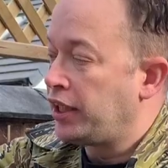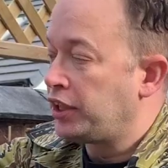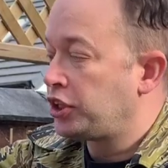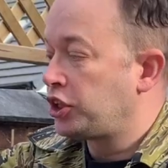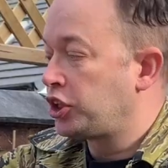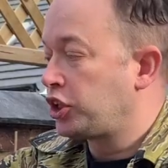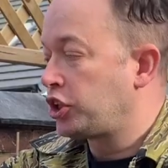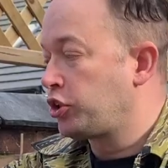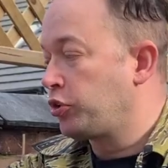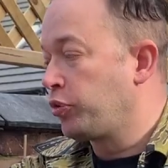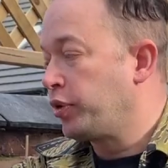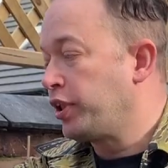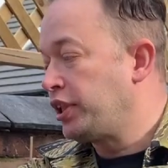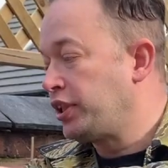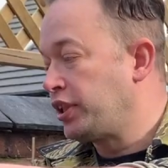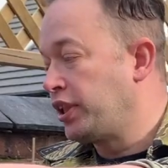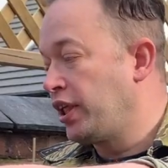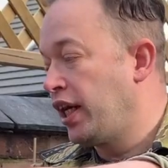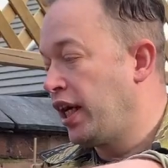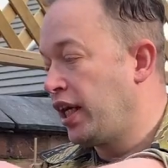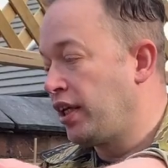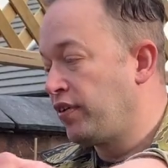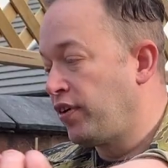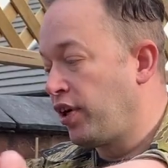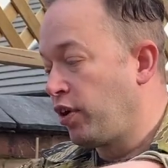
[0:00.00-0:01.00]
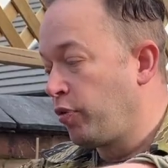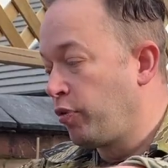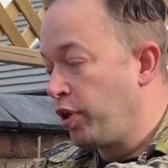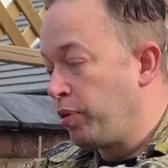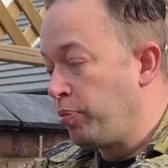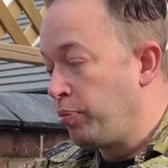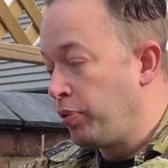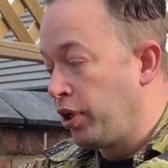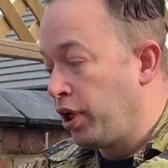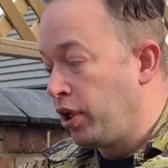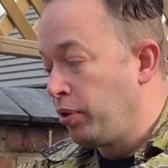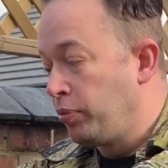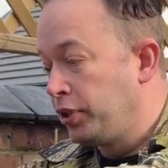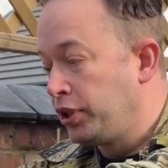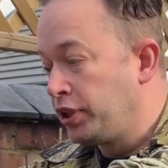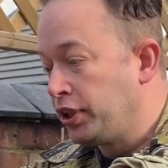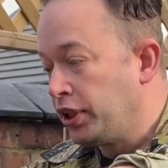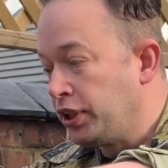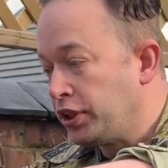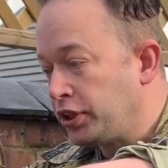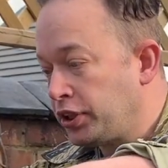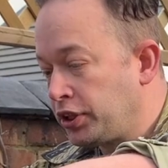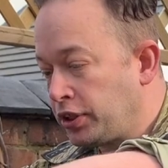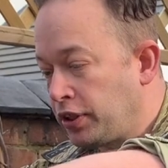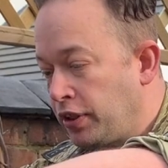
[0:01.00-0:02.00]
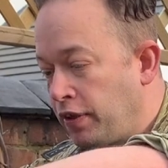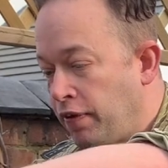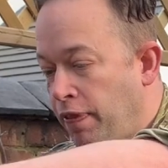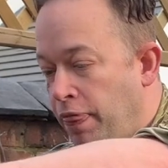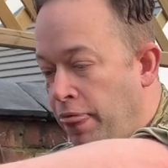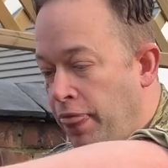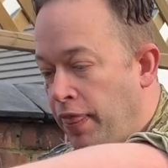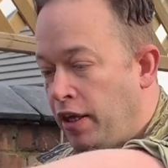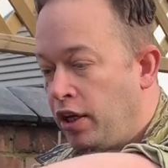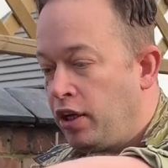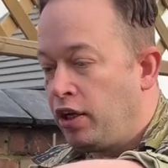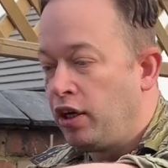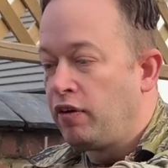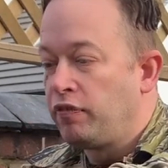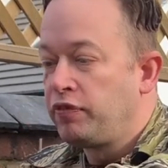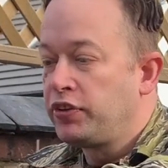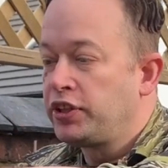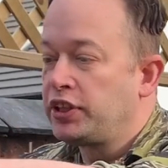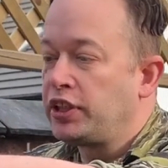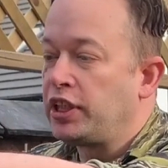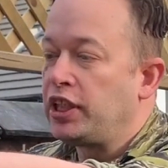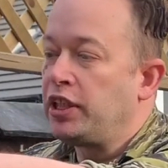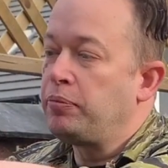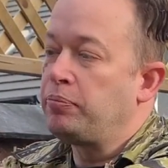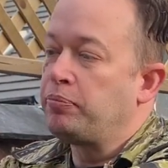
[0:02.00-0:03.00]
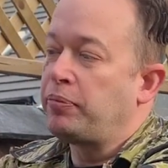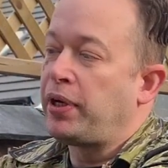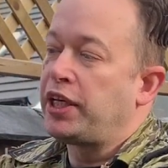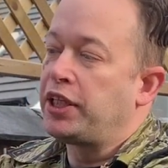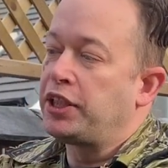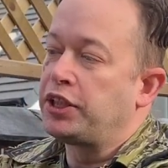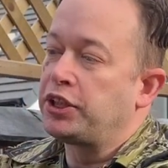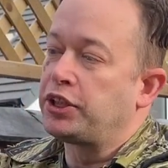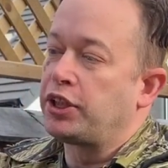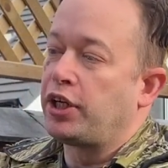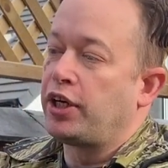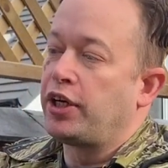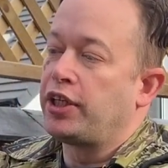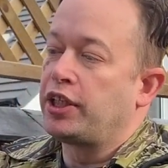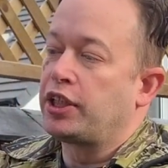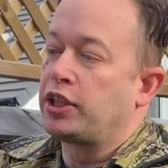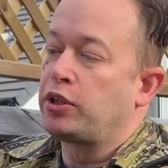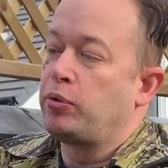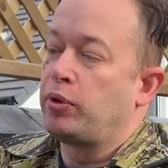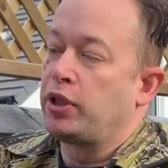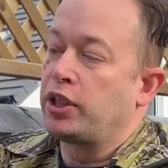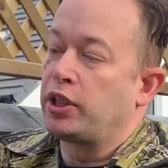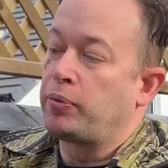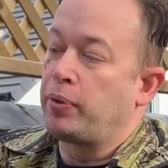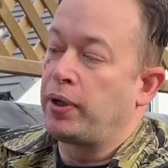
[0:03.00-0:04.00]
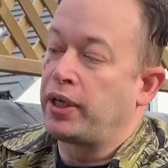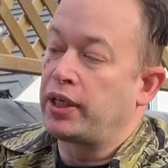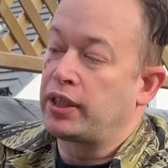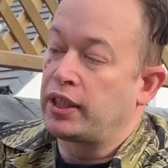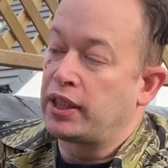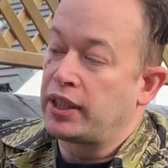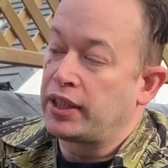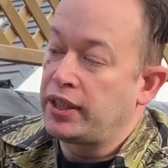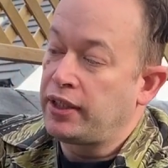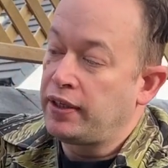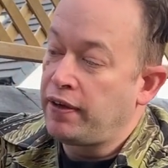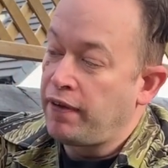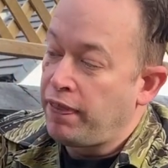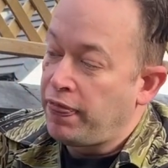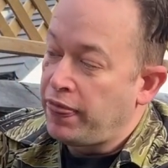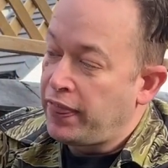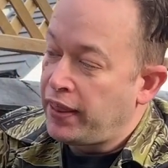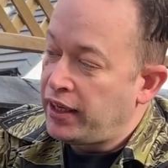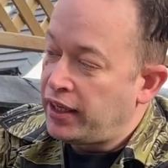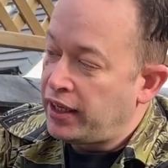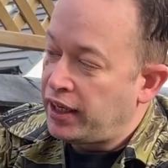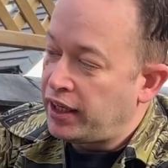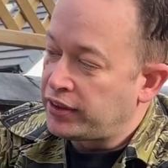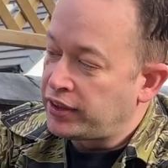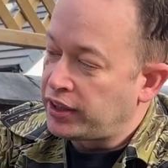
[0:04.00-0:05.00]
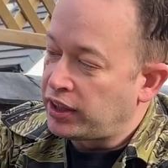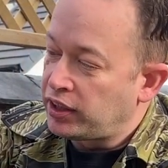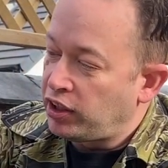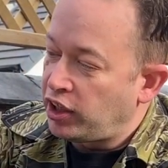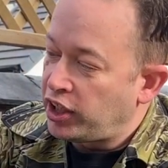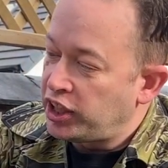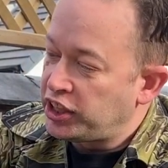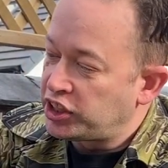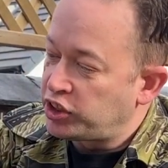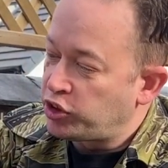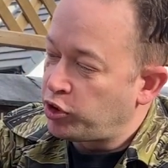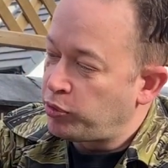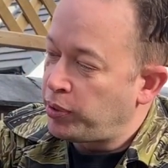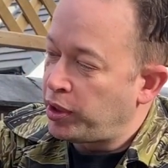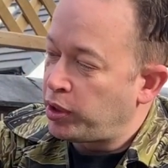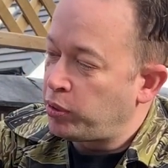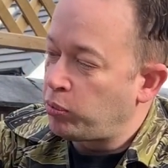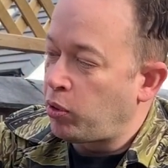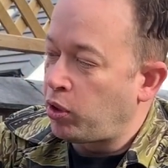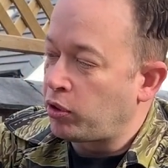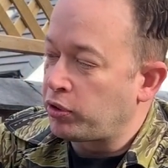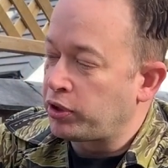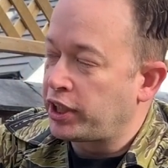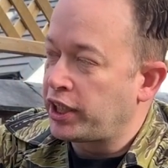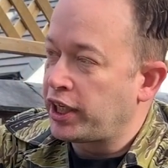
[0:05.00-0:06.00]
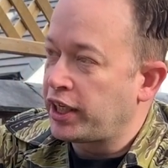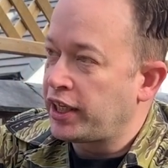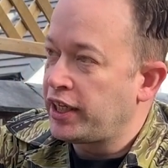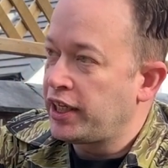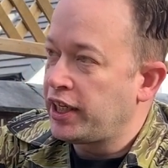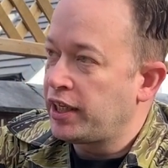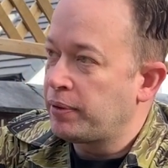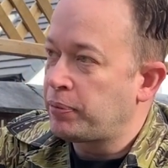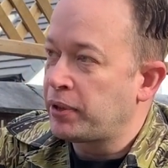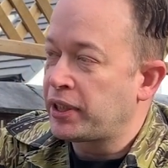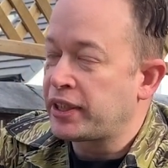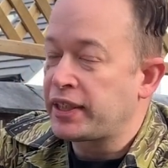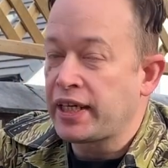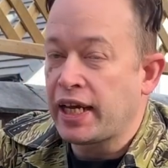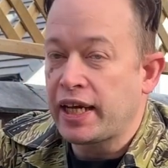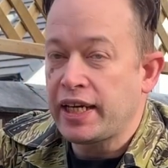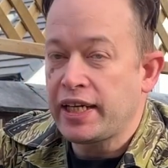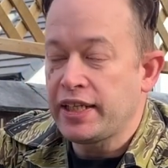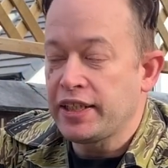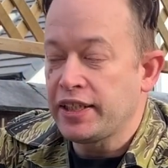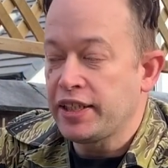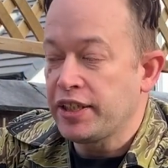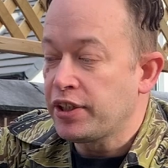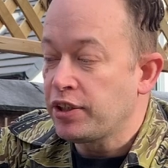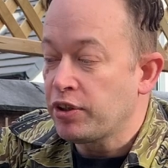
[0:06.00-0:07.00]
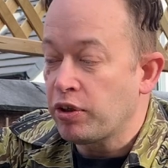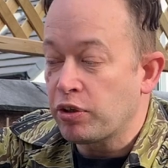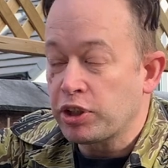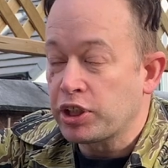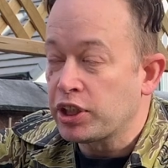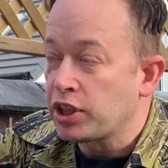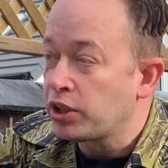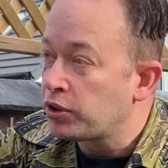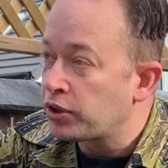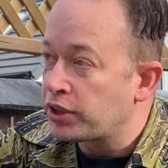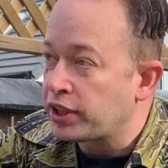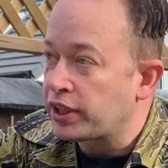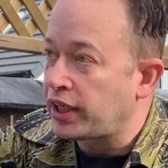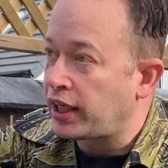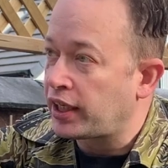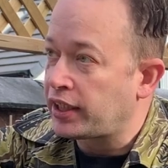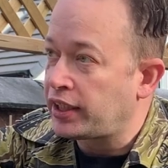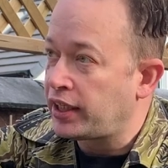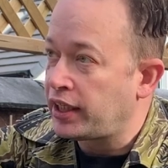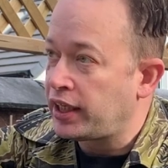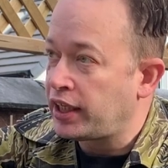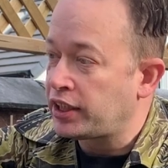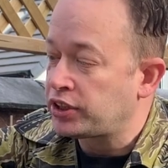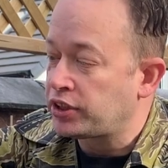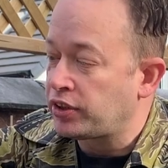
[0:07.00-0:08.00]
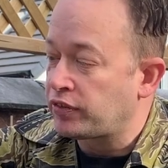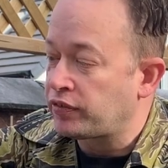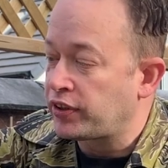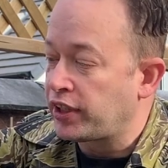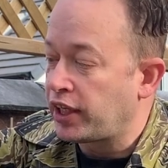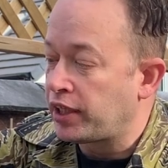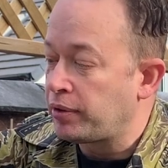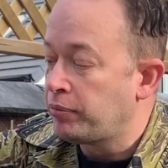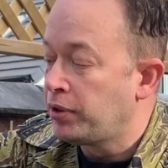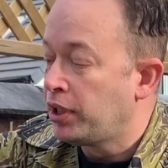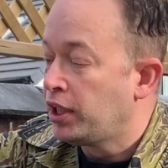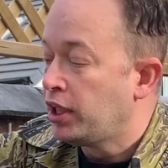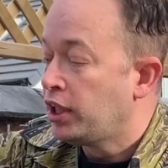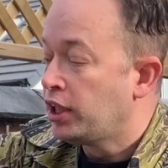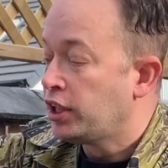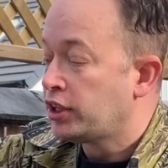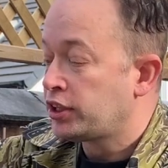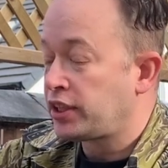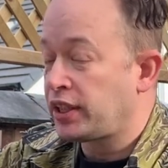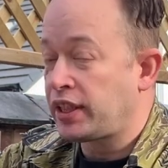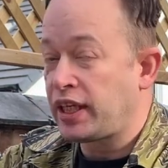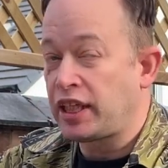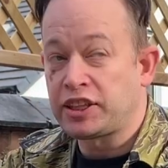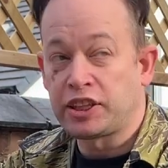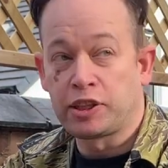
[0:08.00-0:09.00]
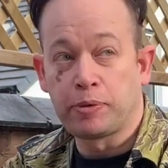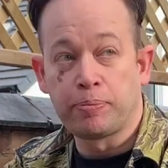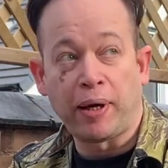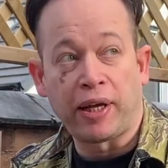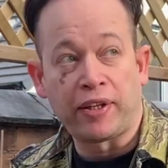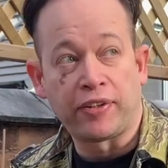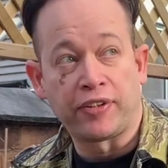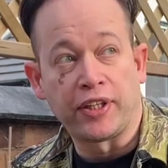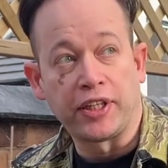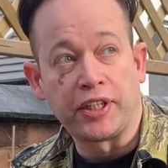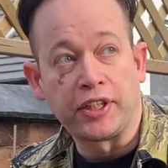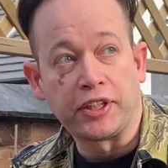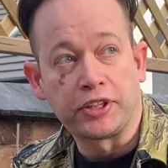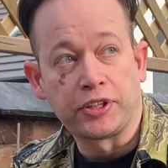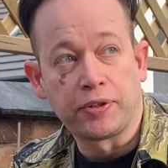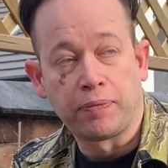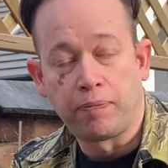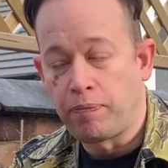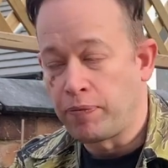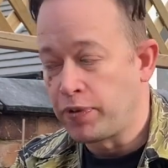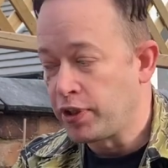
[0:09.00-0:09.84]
streets ahead of our Repro, which is obviously made in China quite quickly, and the lines are a bit wonky, but again, you're not going to look at that in an airsoft game. So that's the bad things.